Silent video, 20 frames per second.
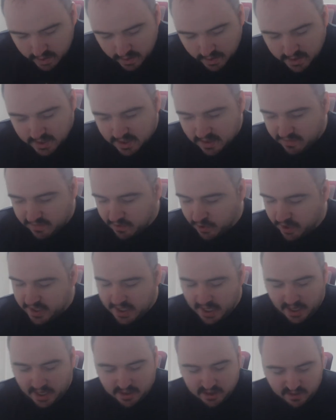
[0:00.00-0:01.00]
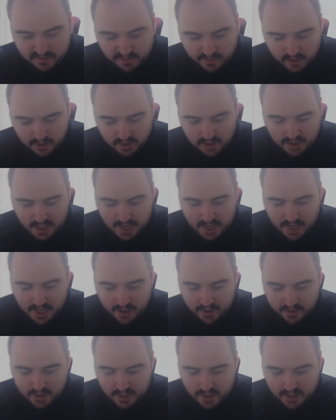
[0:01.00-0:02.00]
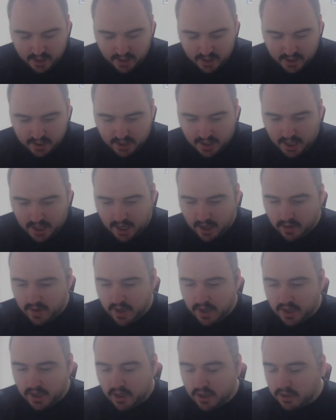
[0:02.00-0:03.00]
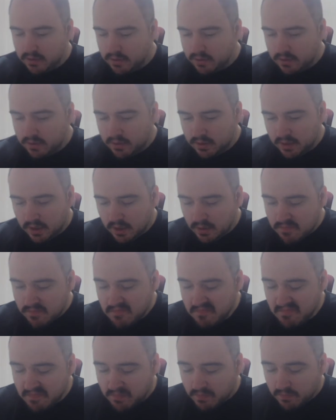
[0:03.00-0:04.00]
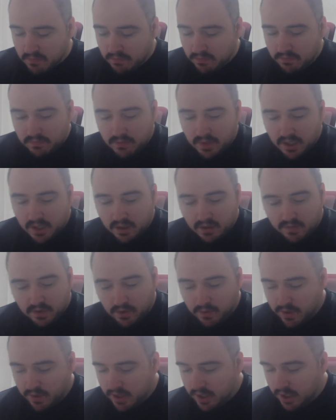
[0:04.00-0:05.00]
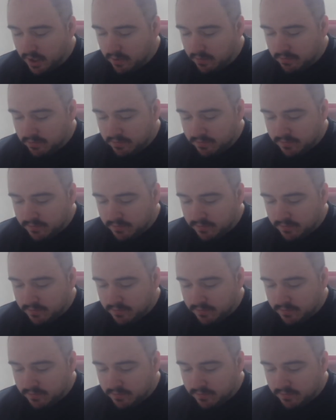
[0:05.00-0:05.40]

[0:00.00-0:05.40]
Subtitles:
this is a voice actor for Cloud and a narrator. Interview with him.